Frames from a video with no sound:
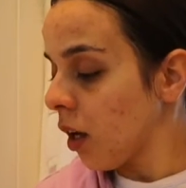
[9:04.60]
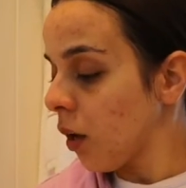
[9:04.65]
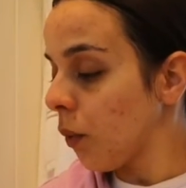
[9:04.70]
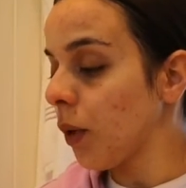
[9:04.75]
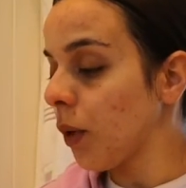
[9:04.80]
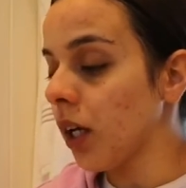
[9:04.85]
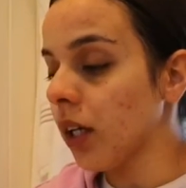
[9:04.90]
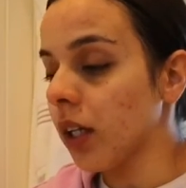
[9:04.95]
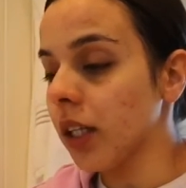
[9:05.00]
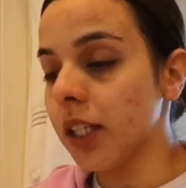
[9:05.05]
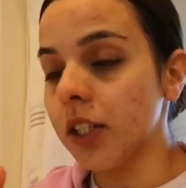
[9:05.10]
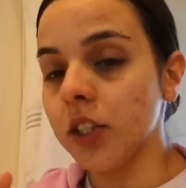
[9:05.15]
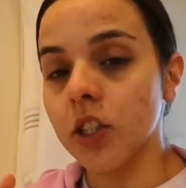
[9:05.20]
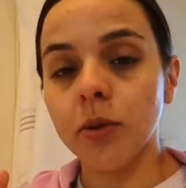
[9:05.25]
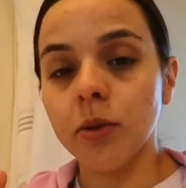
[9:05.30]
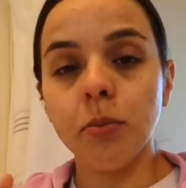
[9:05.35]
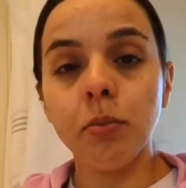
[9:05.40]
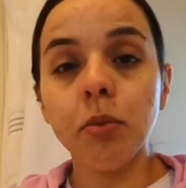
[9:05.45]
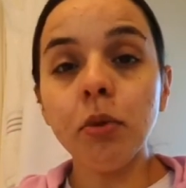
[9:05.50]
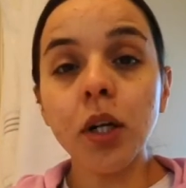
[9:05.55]
We cleaned
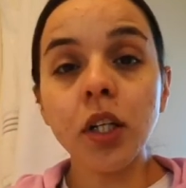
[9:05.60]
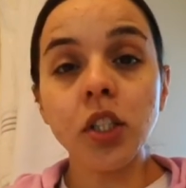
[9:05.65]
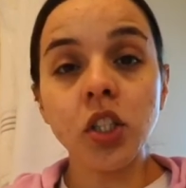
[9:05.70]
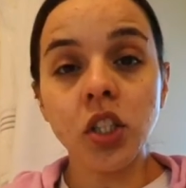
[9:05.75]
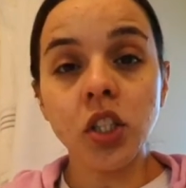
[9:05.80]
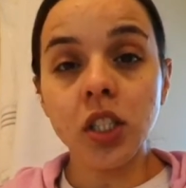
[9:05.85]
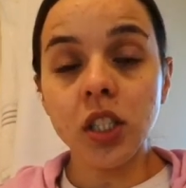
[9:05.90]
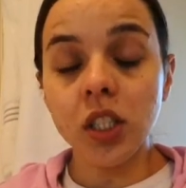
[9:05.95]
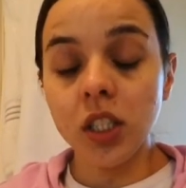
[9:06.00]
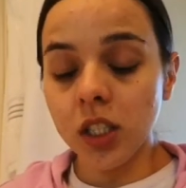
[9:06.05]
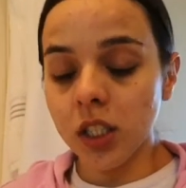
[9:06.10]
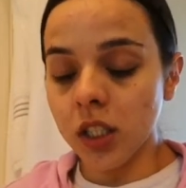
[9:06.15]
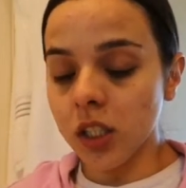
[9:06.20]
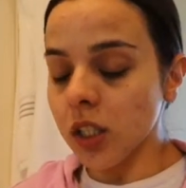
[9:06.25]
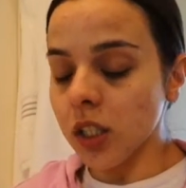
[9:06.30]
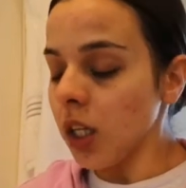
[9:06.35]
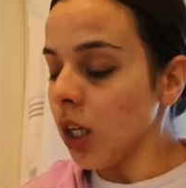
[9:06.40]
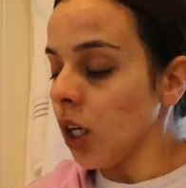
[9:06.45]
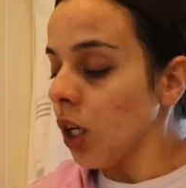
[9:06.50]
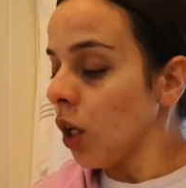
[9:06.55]
our brushes.
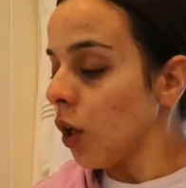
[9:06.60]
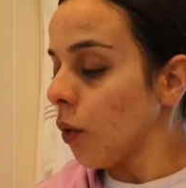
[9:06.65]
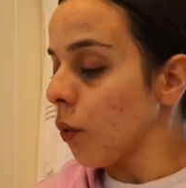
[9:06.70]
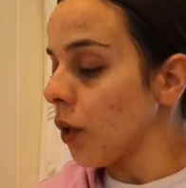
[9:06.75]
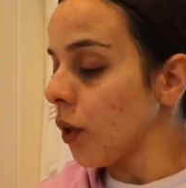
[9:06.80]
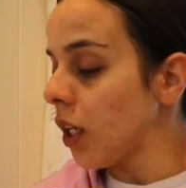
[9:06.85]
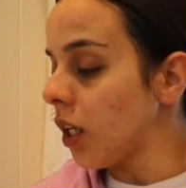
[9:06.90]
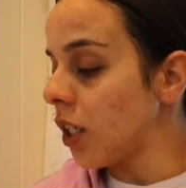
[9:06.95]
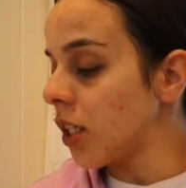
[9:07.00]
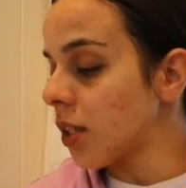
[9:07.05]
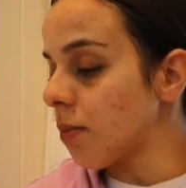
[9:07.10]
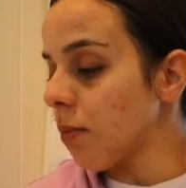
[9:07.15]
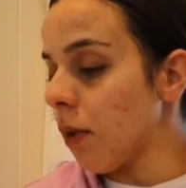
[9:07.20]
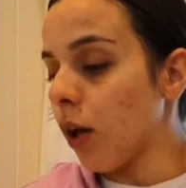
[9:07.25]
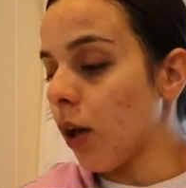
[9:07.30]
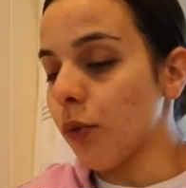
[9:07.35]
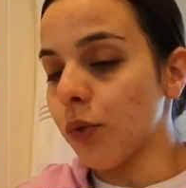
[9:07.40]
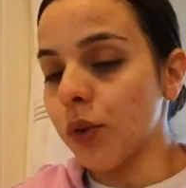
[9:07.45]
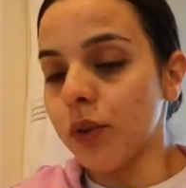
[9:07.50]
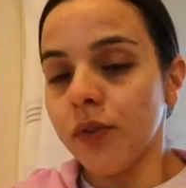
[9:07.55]
We did a
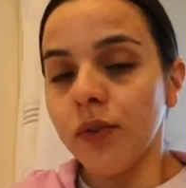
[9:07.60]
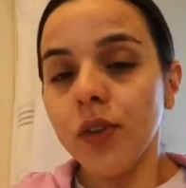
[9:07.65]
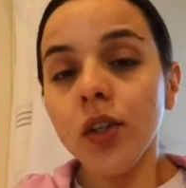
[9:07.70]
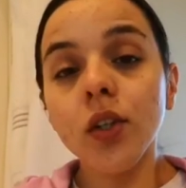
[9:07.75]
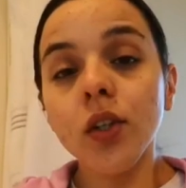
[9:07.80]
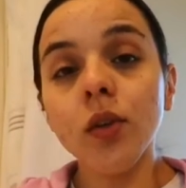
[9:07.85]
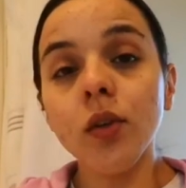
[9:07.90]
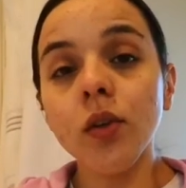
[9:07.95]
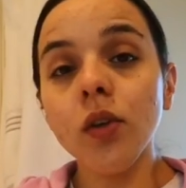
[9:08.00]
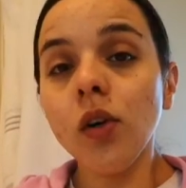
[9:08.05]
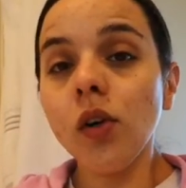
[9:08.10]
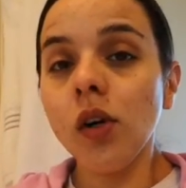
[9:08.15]
small review